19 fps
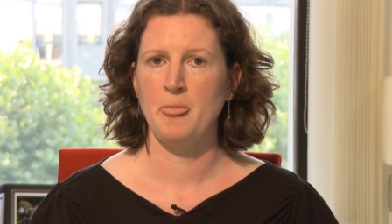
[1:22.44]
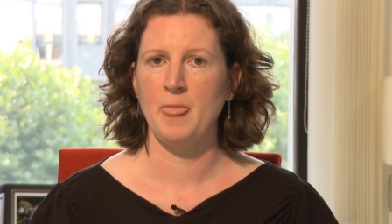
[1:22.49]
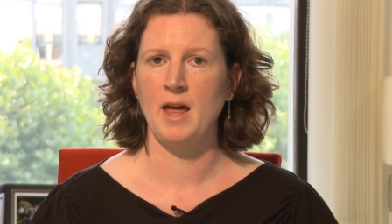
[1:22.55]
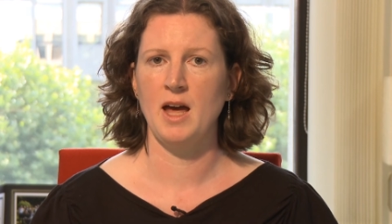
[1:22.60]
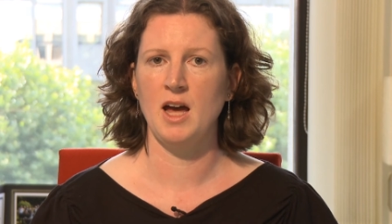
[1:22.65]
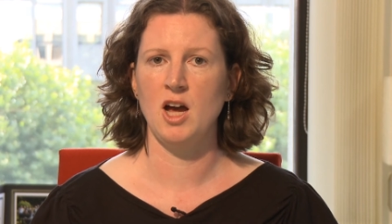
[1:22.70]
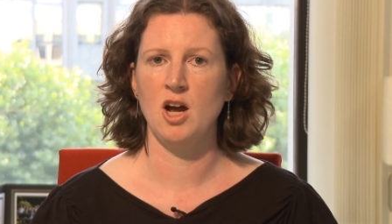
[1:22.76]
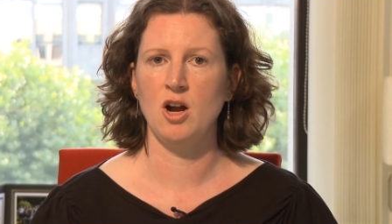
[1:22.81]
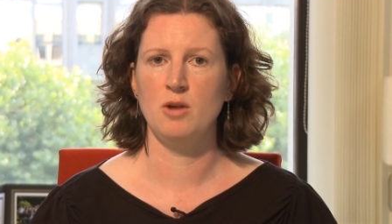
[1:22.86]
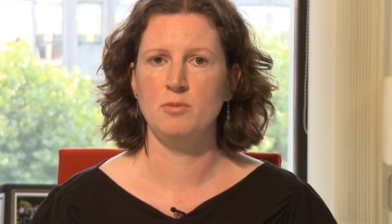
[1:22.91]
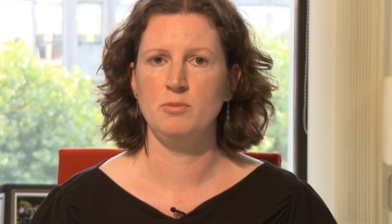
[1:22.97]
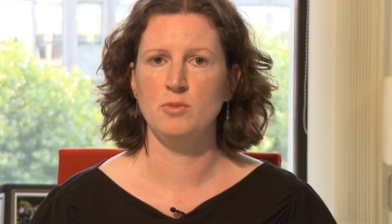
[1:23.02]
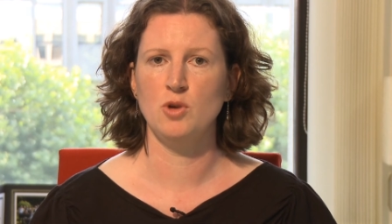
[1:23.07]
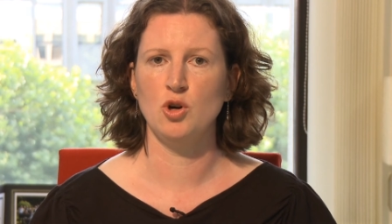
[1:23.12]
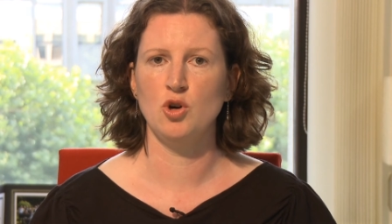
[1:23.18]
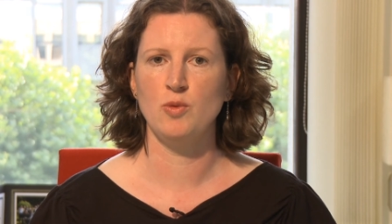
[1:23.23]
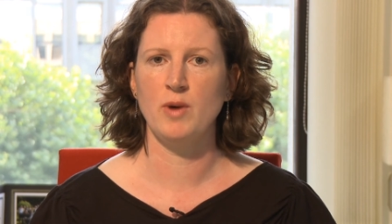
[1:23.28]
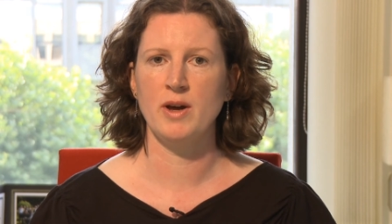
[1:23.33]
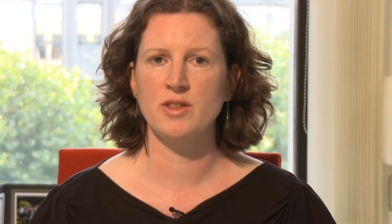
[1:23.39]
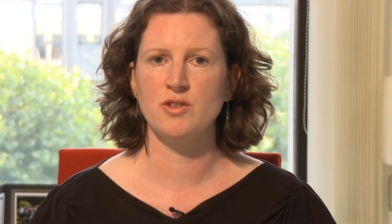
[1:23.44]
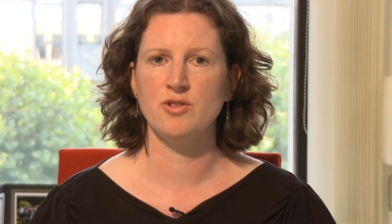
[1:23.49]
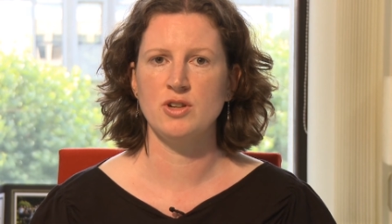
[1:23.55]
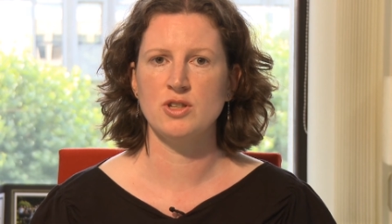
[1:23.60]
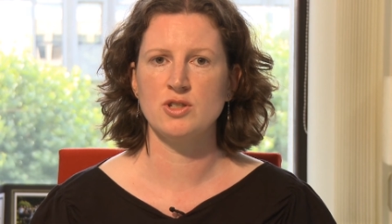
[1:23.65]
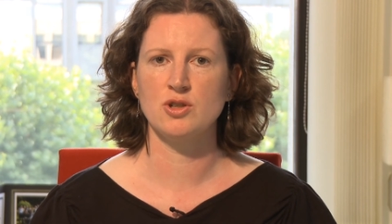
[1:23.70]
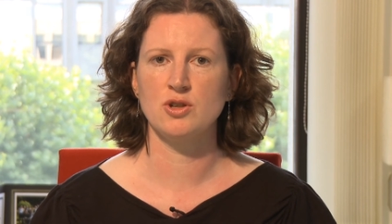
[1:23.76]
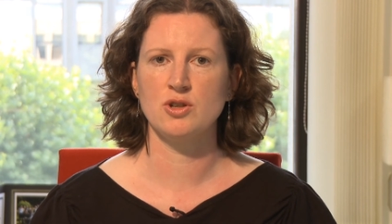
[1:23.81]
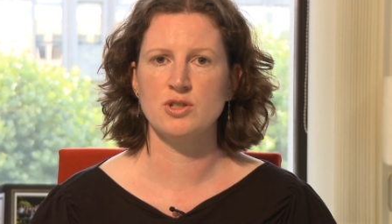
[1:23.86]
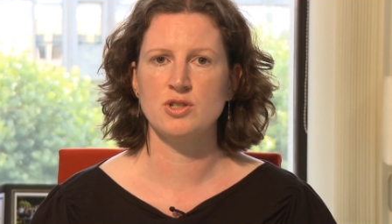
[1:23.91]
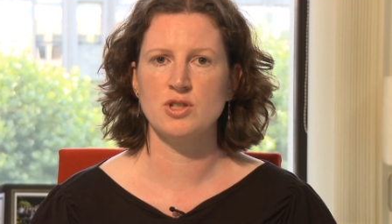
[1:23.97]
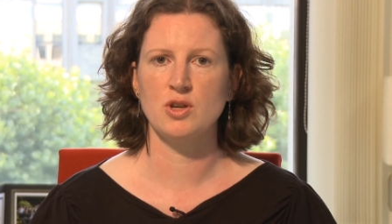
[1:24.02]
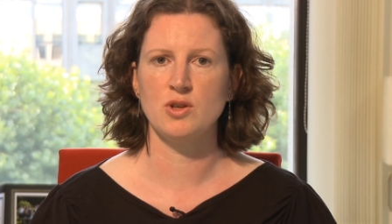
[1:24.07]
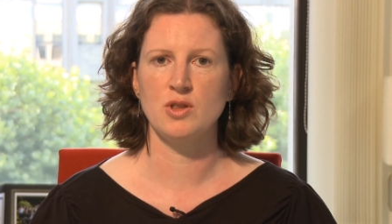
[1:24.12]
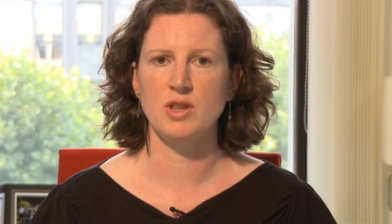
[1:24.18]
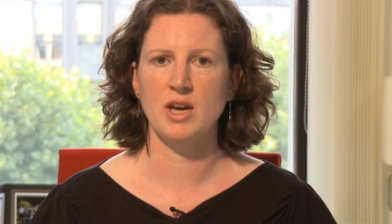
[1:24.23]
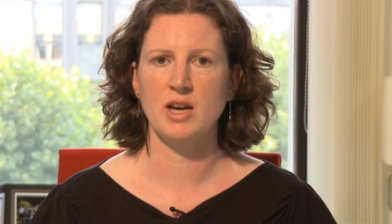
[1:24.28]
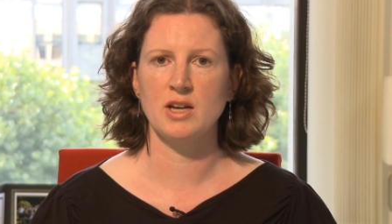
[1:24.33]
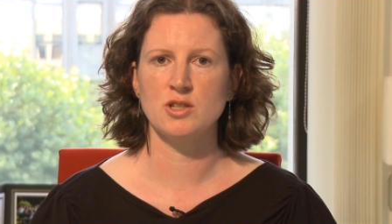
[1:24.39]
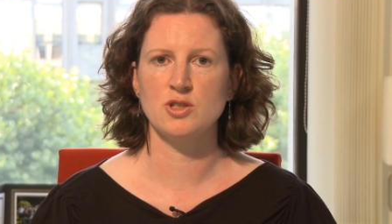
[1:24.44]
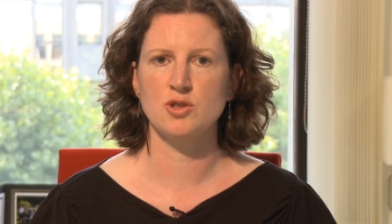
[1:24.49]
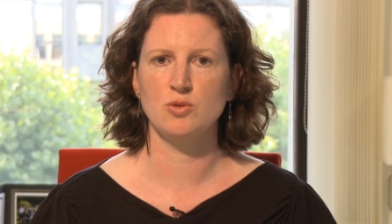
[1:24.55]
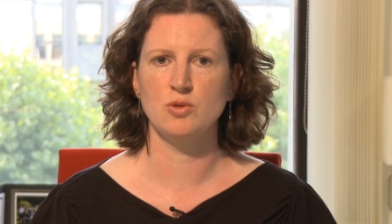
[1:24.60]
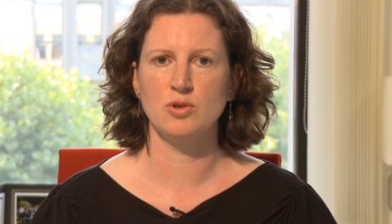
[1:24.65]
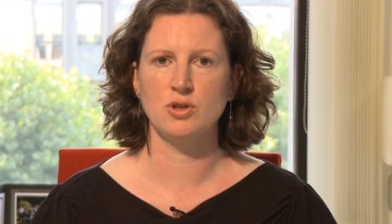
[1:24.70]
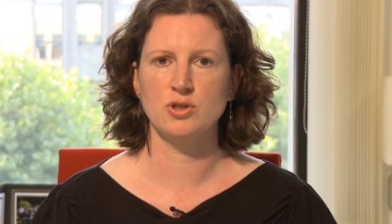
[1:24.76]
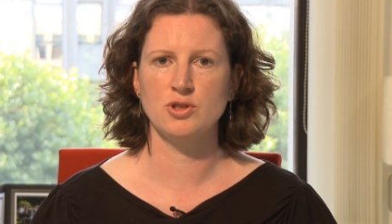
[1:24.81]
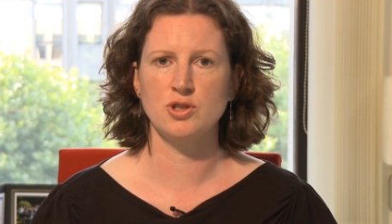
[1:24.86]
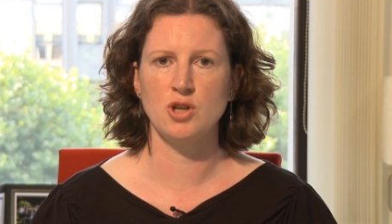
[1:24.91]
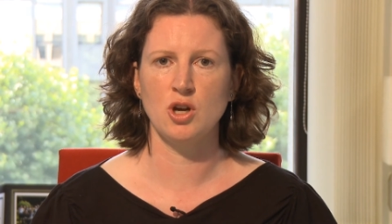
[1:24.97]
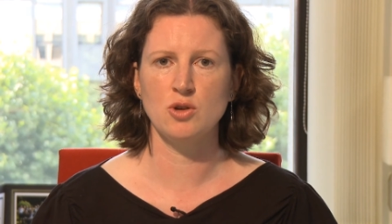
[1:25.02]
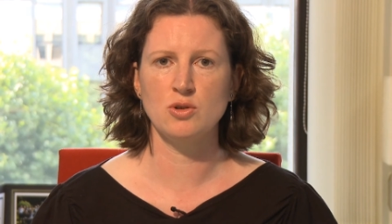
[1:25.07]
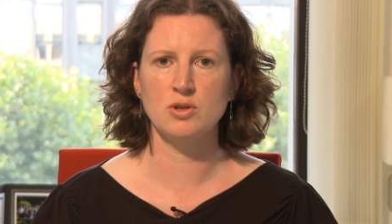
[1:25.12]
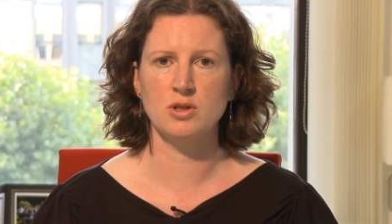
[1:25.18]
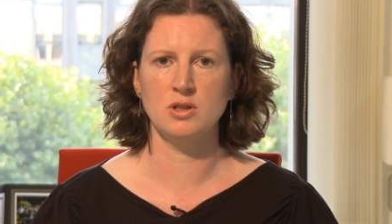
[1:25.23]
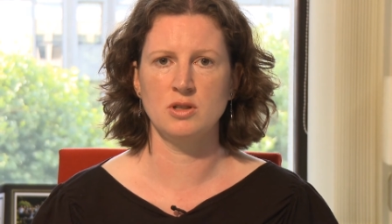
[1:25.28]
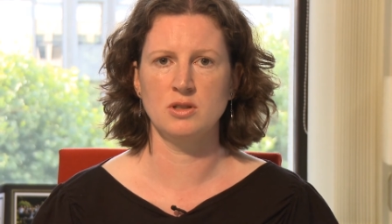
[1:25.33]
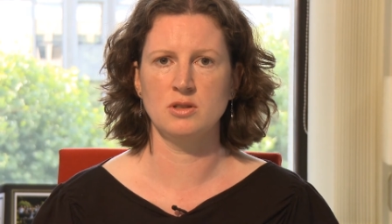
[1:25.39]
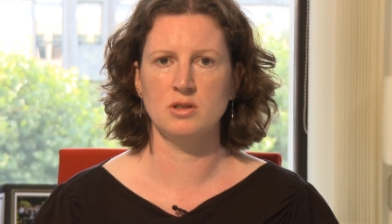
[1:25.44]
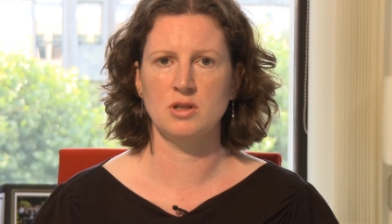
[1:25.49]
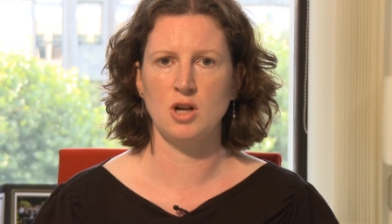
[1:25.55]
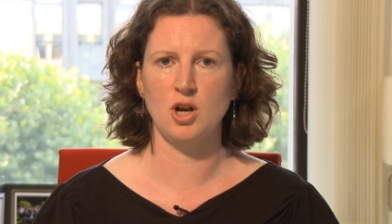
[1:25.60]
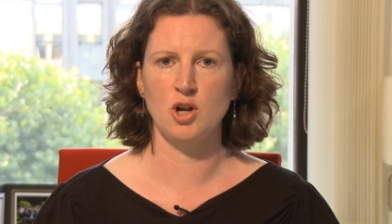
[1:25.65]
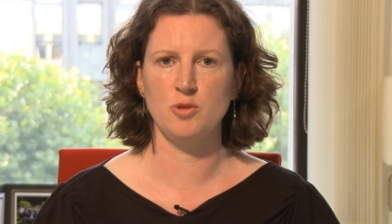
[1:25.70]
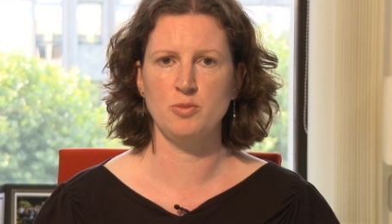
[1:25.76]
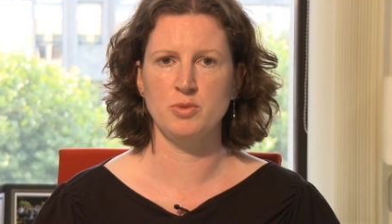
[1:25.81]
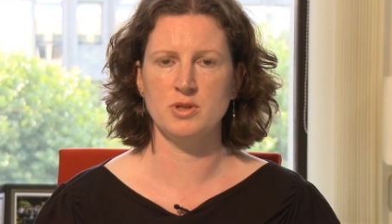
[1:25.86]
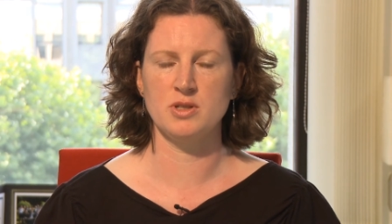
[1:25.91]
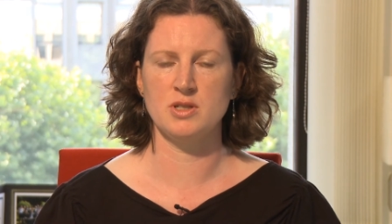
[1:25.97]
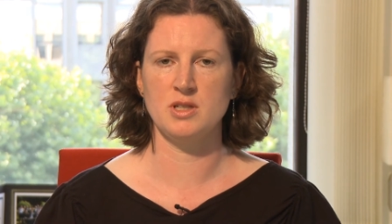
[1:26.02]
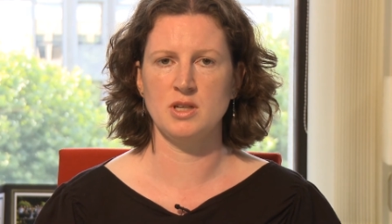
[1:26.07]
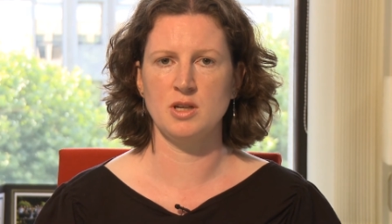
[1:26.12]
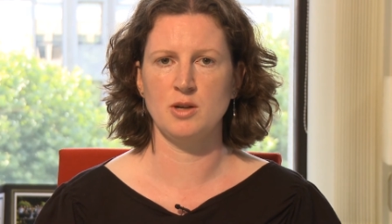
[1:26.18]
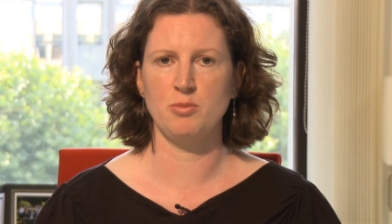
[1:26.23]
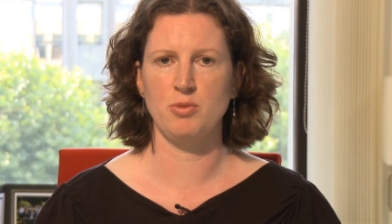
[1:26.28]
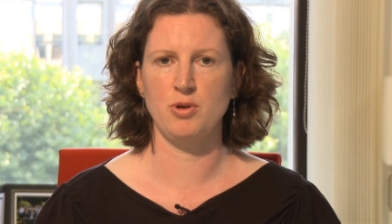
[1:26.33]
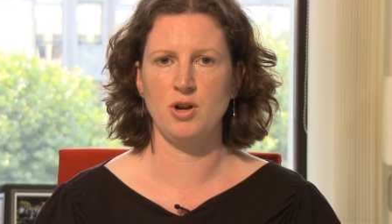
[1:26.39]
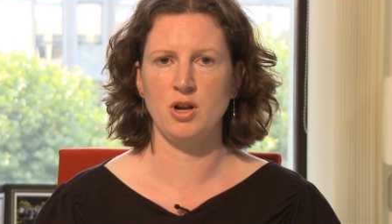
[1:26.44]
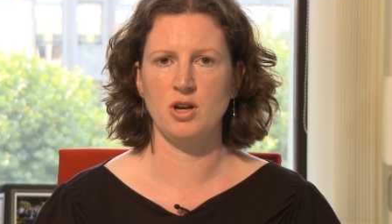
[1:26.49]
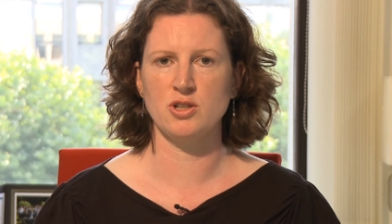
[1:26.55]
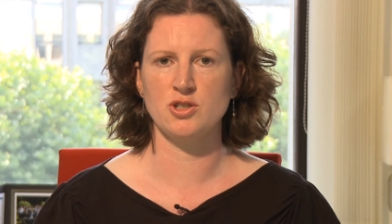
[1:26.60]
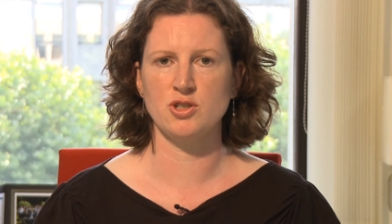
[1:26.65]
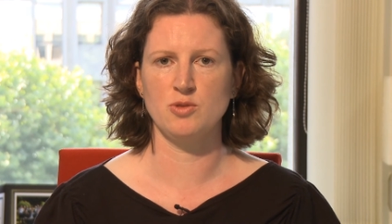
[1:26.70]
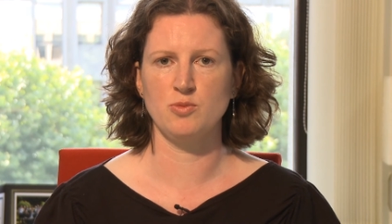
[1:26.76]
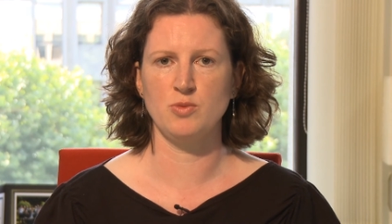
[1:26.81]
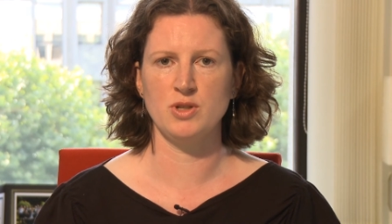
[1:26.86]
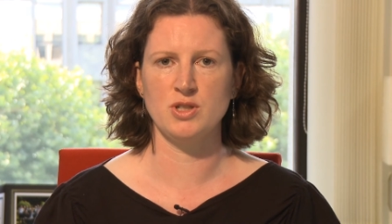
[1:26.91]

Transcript: um, or whether it's also the actual total global steel production,